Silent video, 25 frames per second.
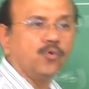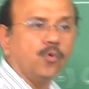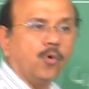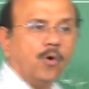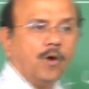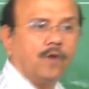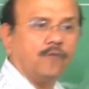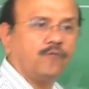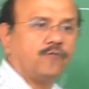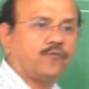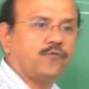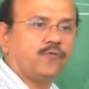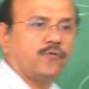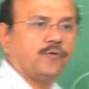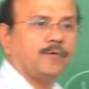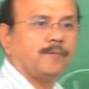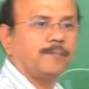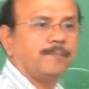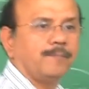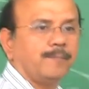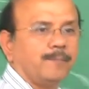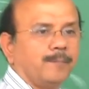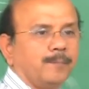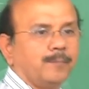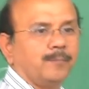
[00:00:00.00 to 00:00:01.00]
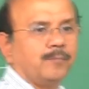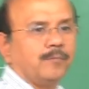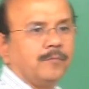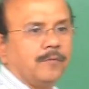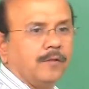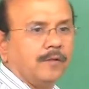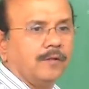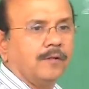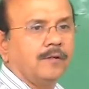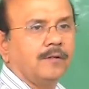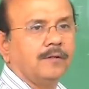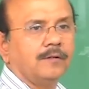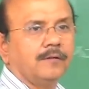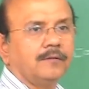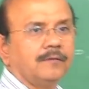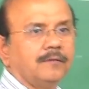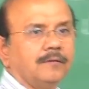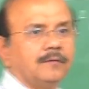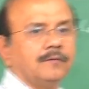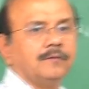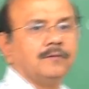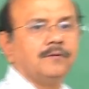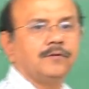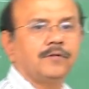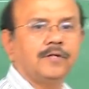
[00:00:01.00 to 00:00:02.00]
go off.
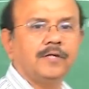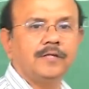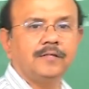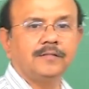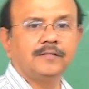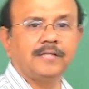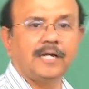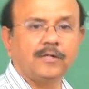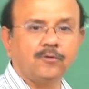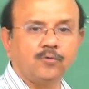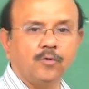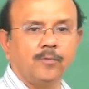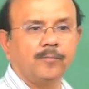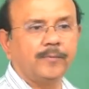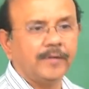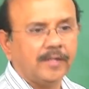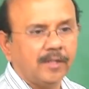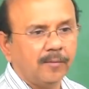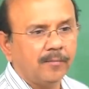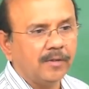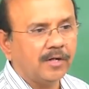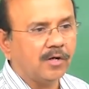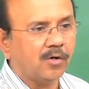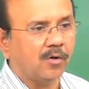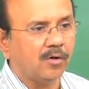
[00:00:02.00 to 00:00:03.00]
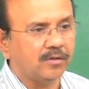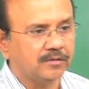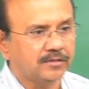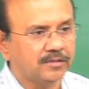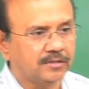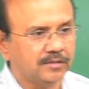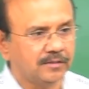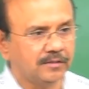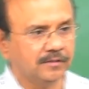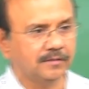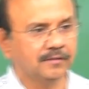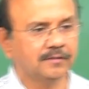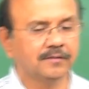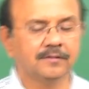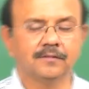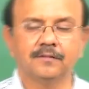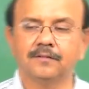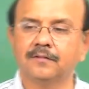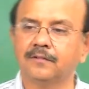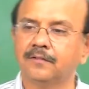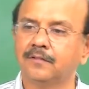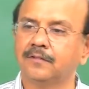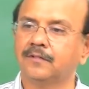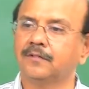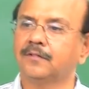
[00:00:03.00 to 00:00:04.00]
Okay, that would become a constant.
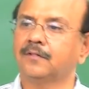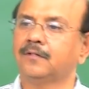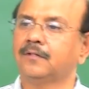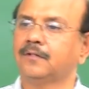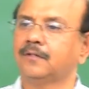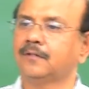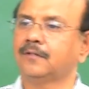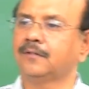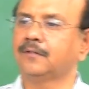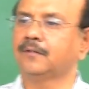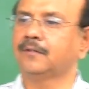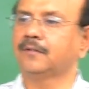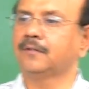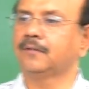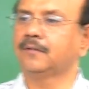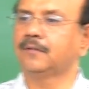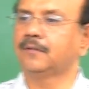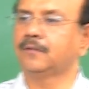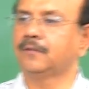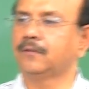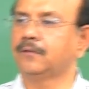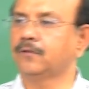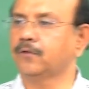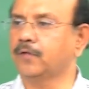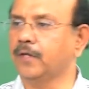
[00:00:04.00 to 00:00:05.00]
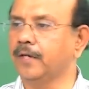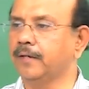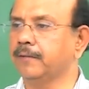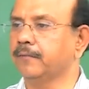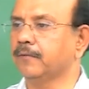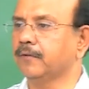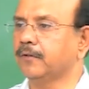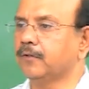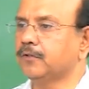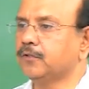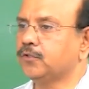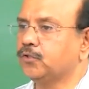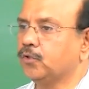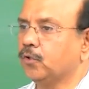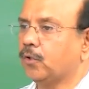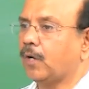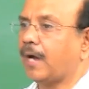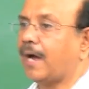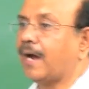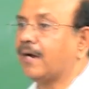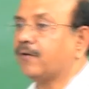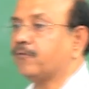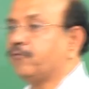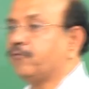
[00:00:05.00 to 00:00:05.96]
Okay, so at